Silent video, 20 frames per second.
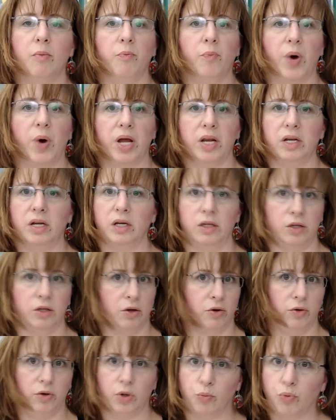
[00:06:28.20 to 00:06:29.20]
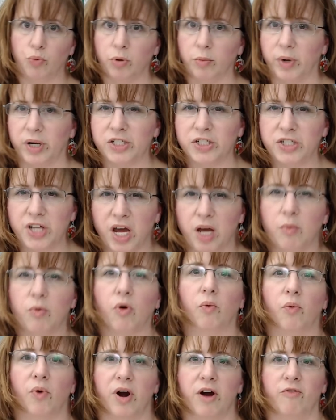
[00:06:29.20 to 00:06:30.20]
but you know, you can put them on your
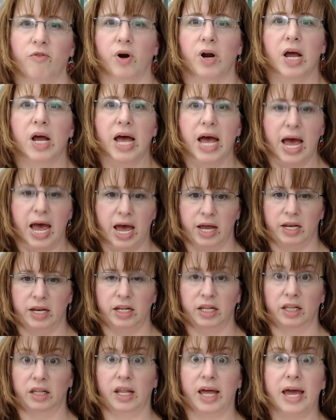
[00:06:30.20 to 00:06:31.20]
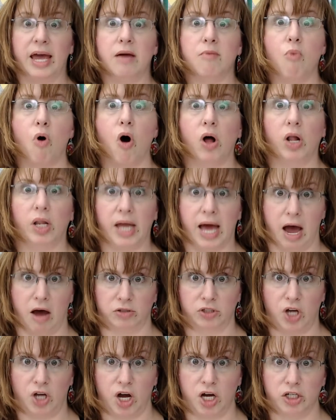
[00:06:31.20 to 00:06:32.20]
table, wherever, and lay them all
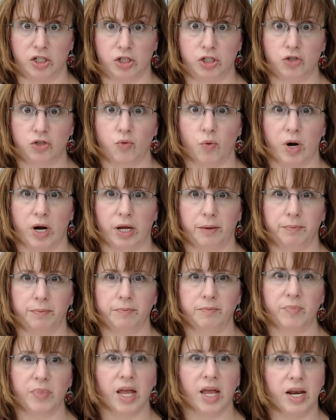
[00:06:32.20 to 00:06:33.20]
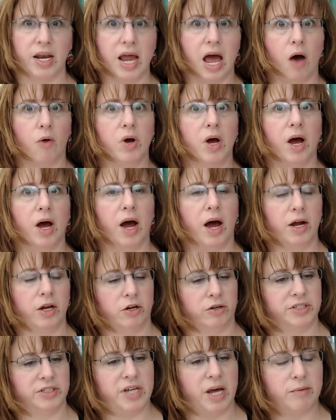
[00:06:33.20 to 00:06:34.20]
out, the 120. Now,
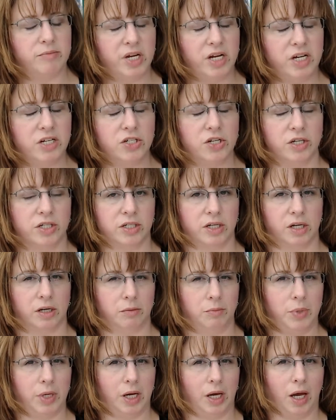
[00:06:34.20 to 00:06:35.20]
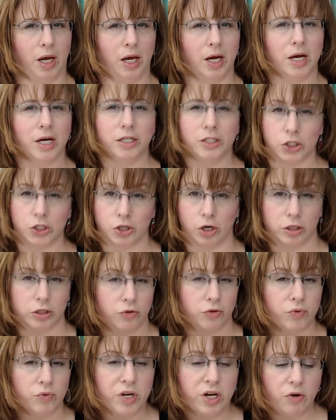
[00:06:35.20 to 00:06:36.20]
your temptation is going to be to start
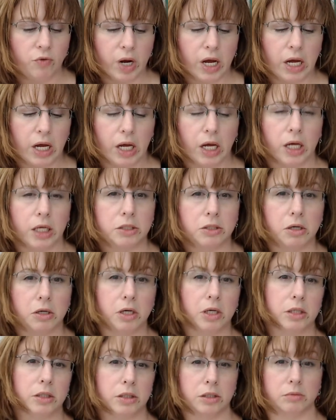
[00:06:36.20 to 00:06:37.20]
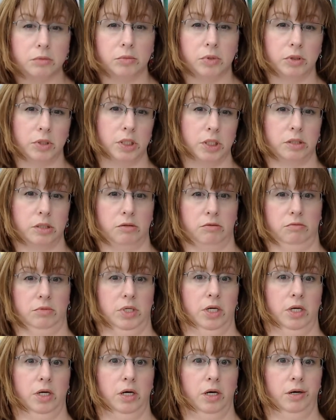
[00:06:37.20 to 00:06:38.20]
to rearrange. Oh, just move this over
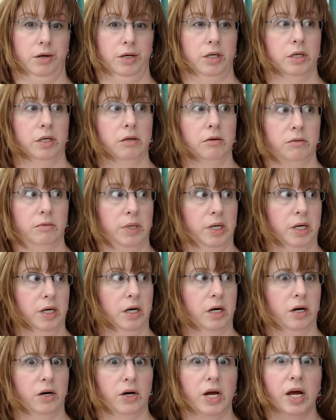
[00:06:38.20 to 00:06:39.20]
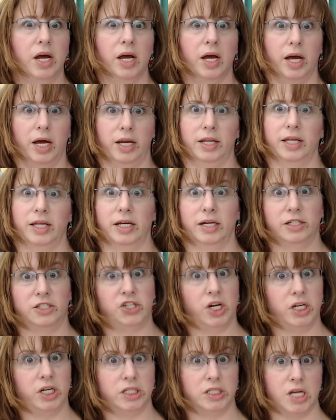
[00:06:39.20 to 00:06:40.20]
here and over here. And you think, oh,
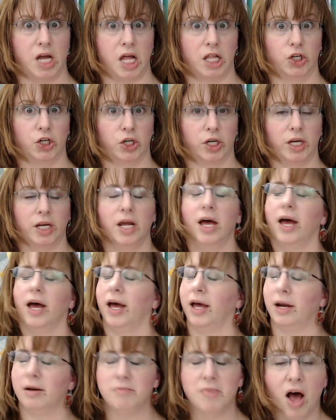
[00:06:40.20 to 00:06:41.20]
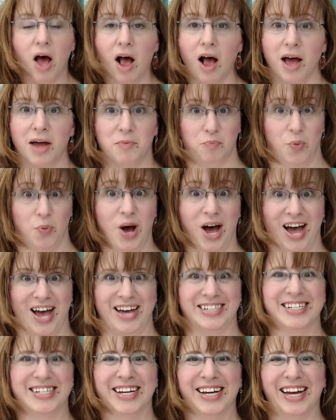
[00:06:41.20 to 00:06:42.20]
Jenny's not looking, and I'm not,
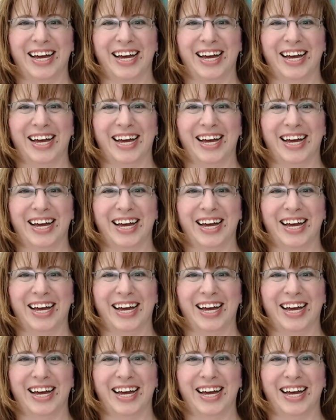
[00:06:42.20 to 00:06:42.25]
but